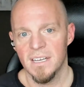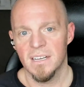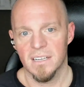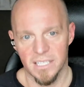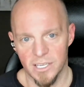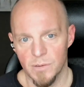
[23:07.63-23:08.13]

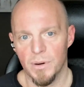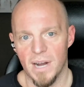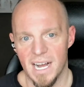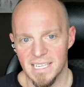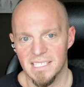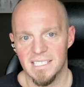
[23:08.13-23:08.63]
clear
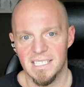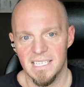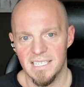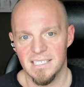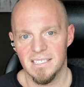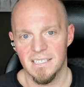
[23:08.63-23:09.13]

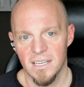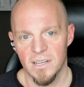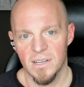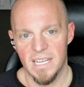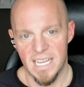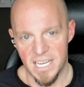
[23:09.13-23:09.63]
processes
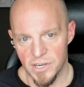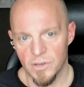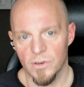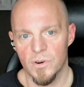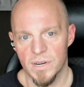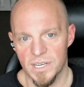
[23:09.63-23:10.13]
in your
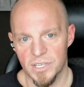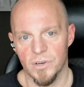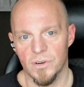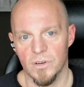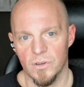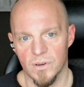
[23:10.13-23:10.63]
own
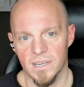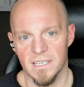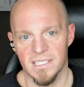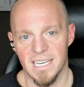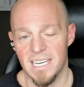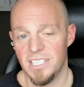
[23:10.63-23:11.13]
internal
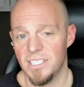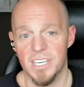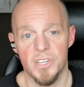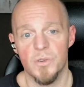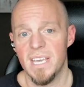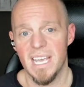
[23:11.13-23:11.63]
organization and
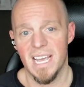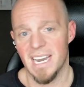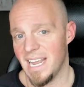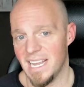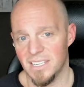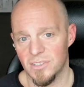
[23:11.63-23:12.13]
you can't
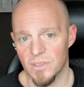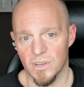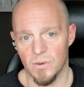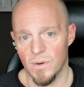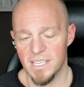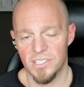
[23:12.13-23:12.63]
answer the
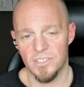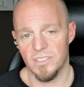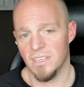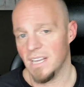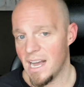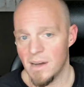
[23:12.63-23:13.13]
question,
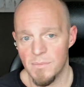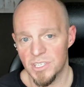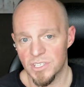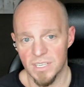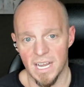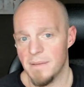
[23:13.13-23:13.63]
how
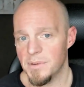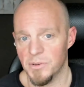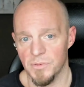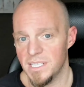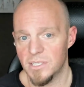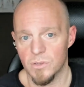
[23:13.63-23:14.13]
much time and
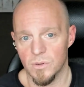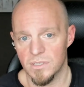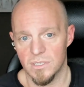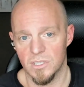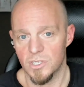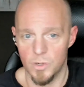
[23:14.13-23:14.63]

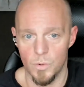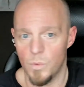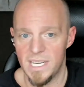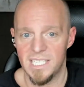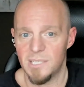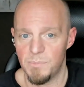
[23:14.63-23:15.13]
resources do
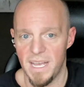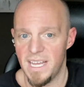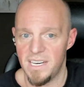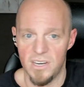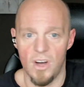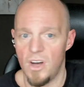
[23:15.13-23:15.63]
we
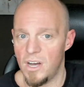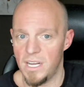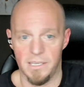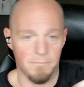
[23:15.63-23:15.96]
spend on